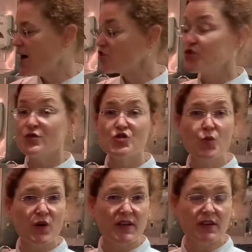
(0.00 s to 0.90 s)
Students
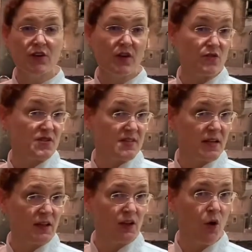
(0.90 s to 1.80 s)
work here either
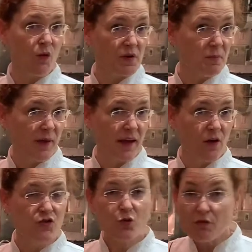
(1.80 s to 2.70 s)
singly or in
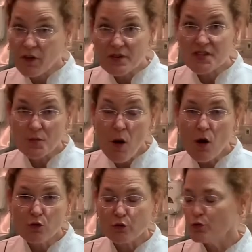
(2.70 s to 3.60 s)
pairs or very
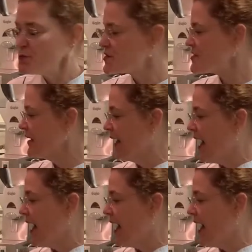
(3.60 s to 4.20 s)
small groups.